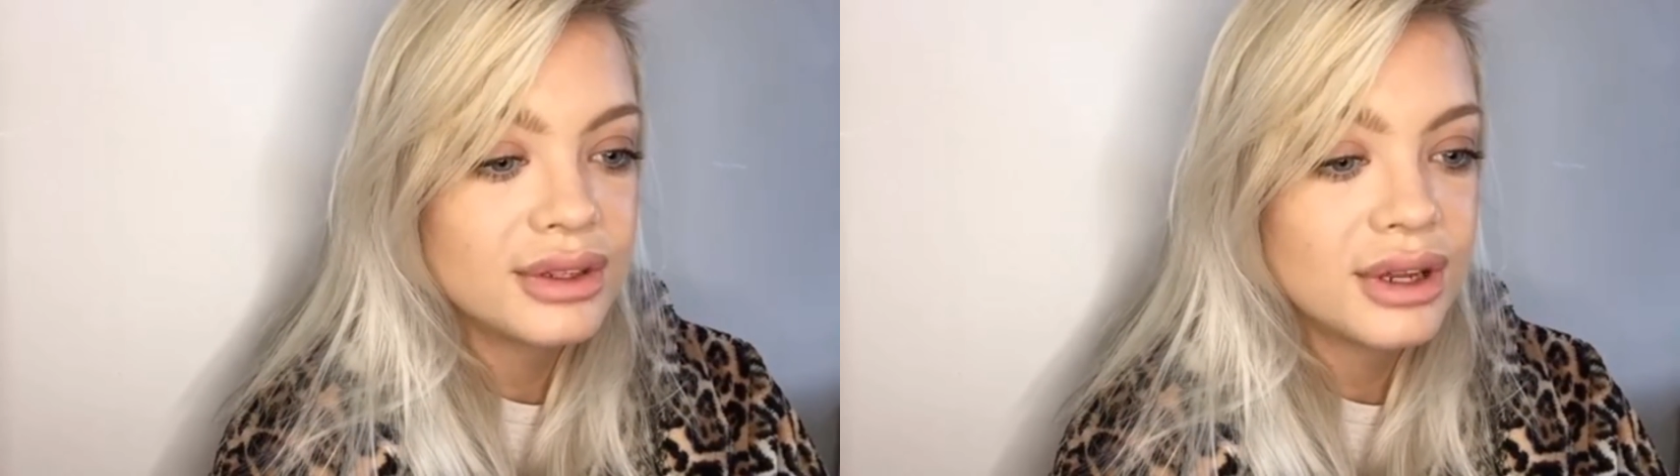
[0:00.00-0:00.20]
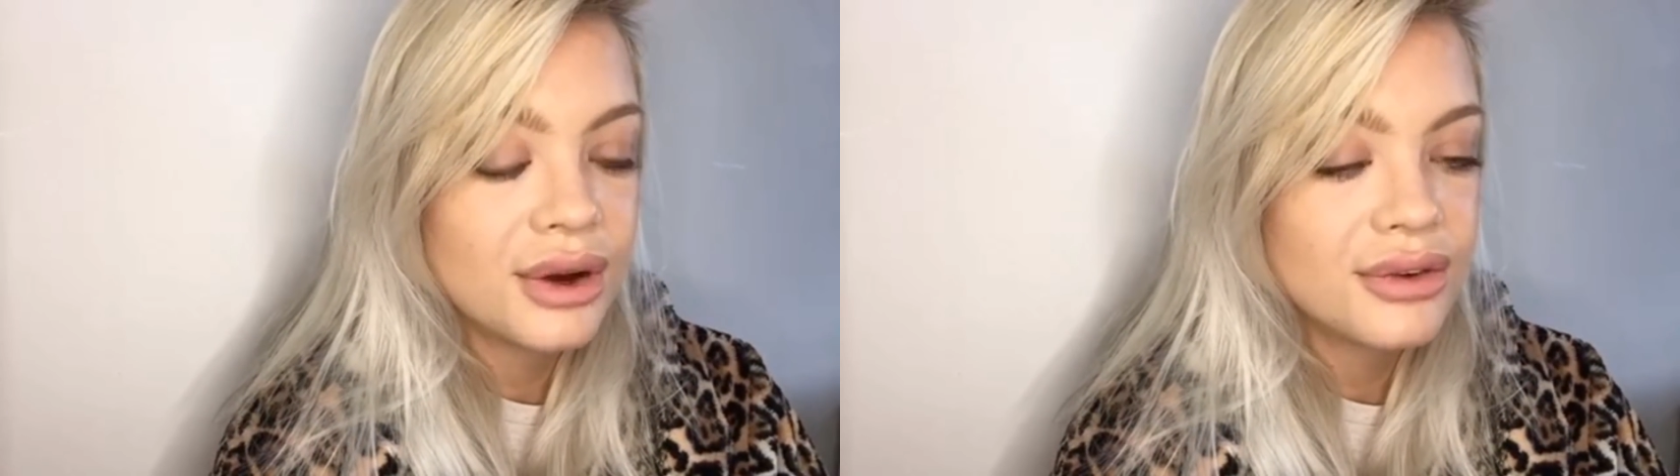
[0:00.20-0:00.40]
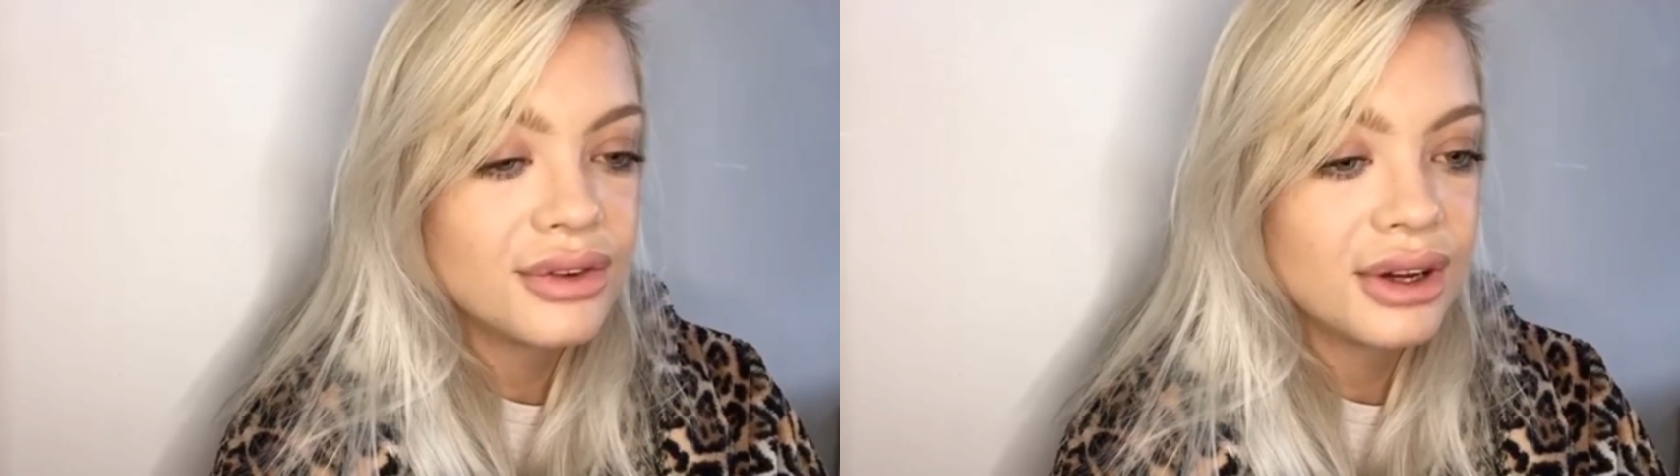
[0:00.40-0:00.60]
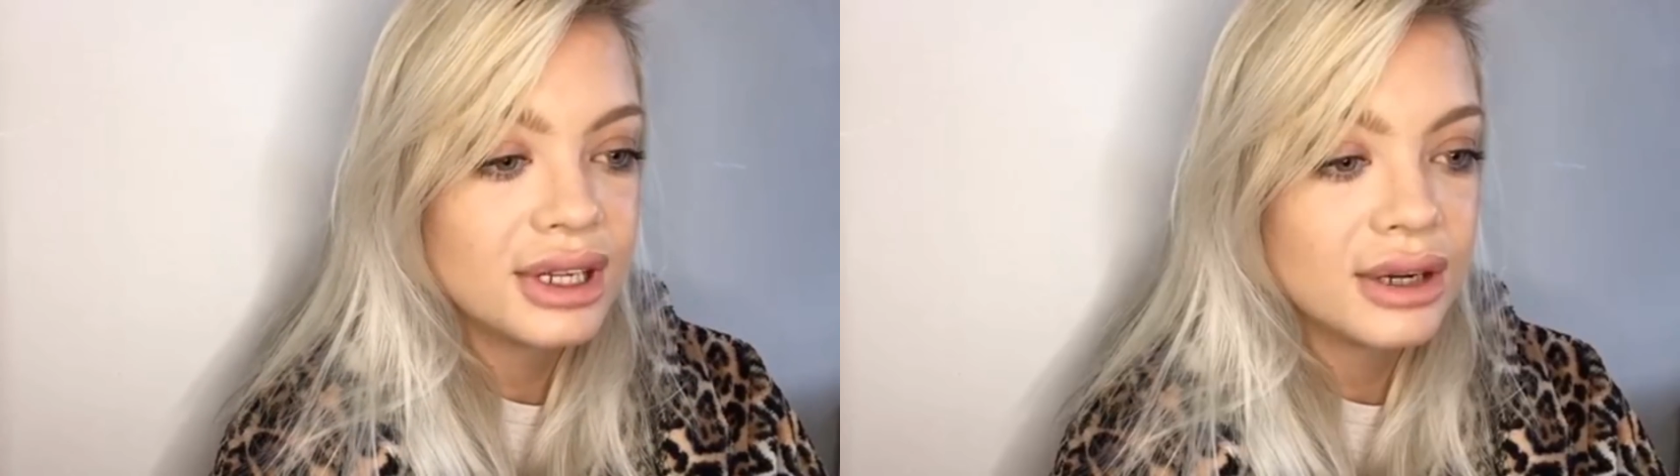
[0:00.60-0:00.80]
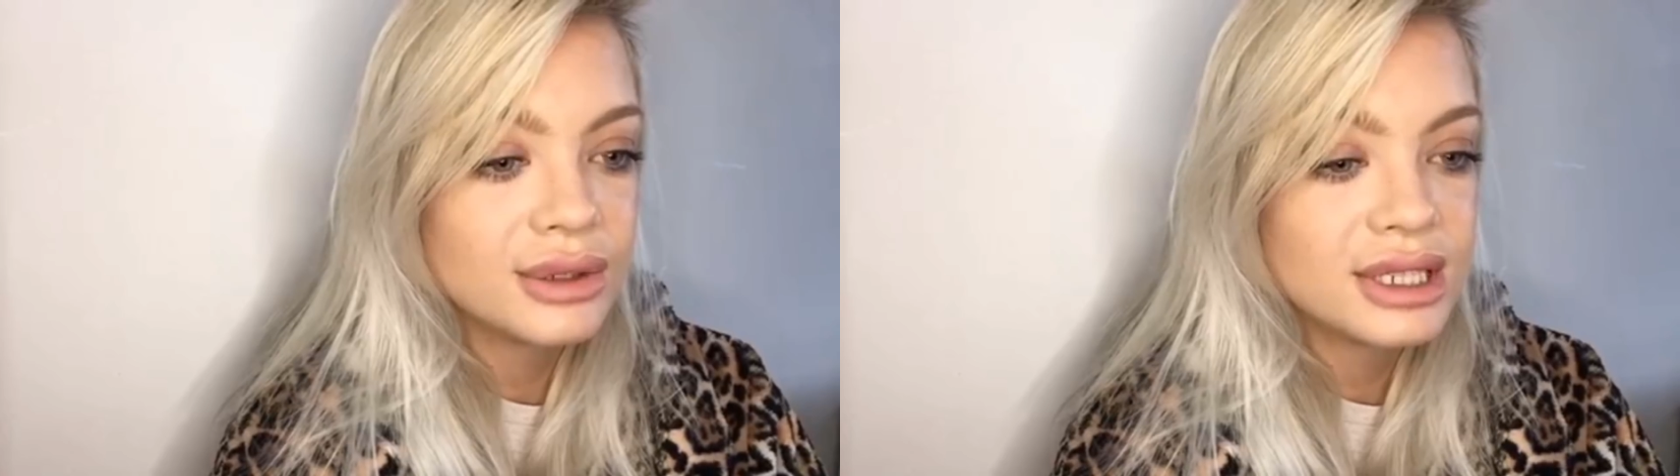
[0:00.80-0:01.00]
sofa
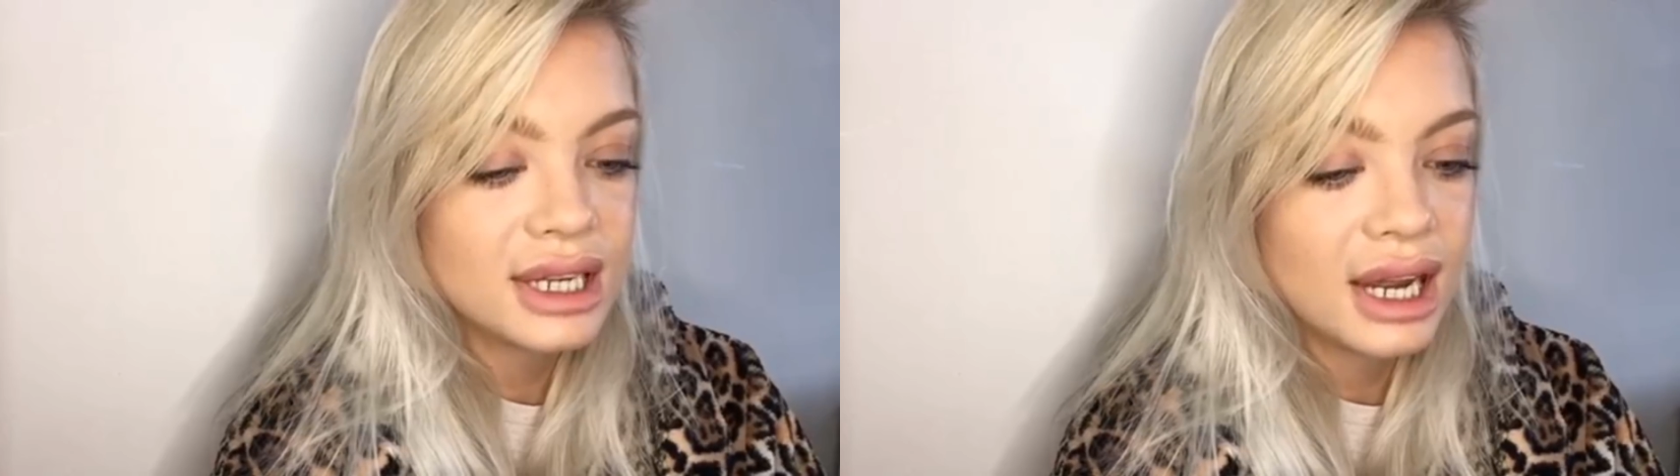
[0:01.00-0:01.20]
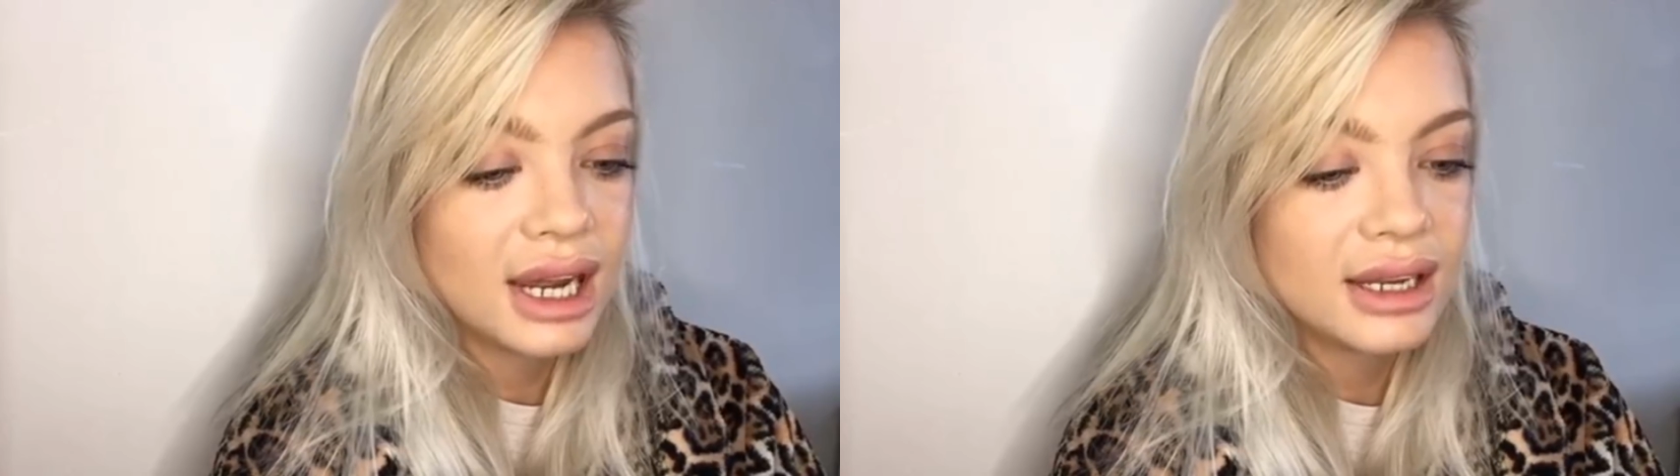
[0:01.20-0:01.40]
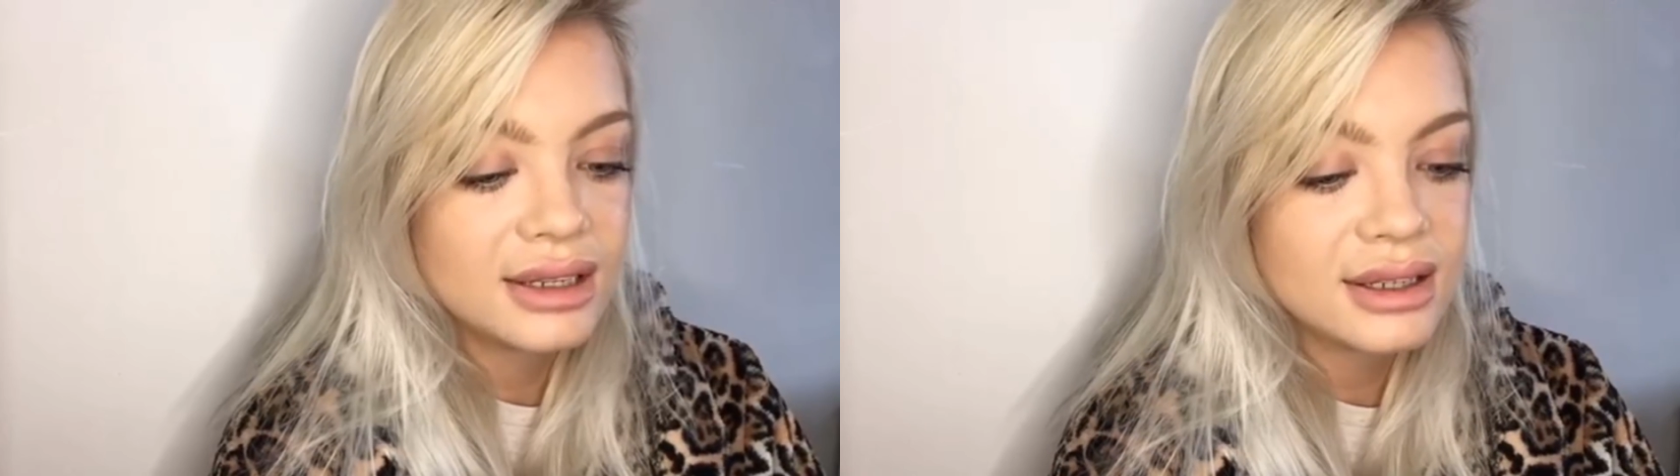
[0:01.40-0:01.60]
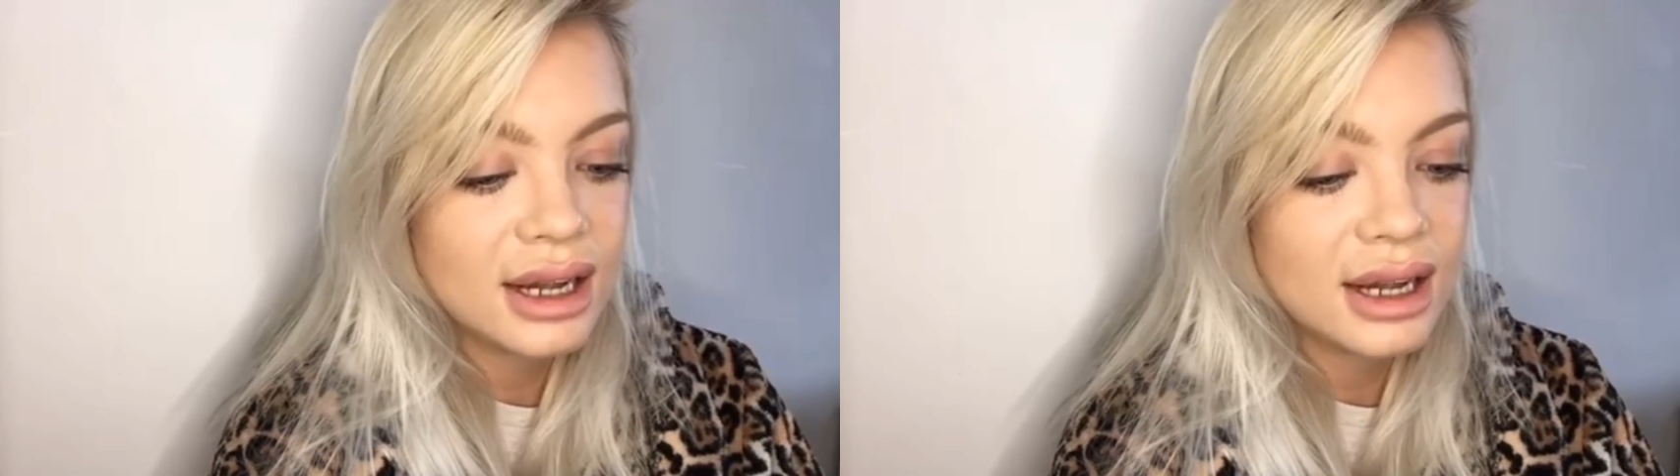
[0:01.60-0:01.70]
downstairs,